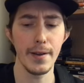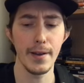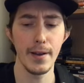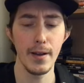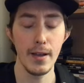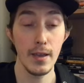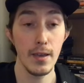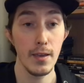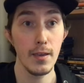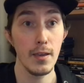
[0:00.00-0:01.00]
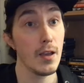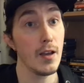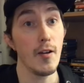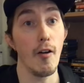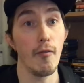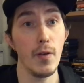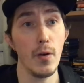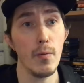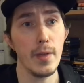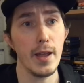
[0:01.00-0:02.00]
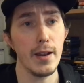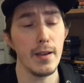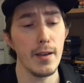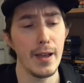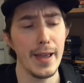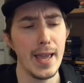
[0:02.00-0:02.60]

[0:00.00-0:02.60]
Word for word: uh, a film that uh,